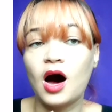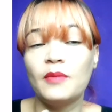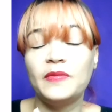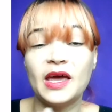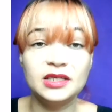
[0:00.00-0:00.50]

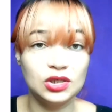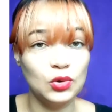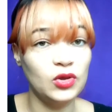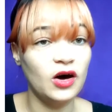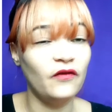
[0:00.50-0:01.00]
next
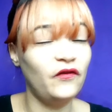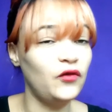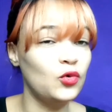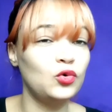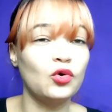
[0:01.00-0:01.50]
to the
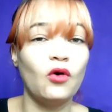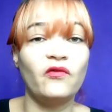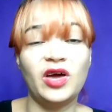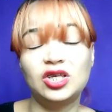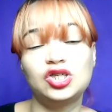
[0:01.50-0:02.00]
fruit or
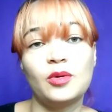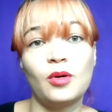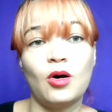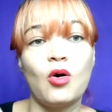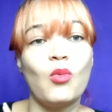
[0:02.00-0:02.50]

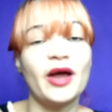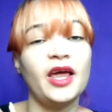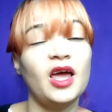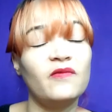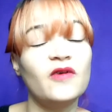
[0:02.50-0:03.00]
vegetable or
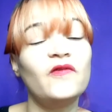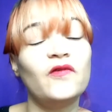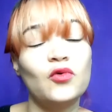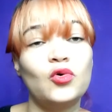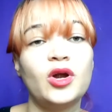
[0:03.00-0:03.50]
whatever
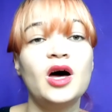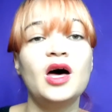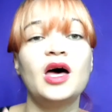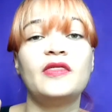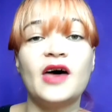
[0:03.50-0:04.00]
food
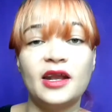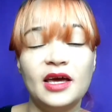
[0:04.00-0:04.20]
that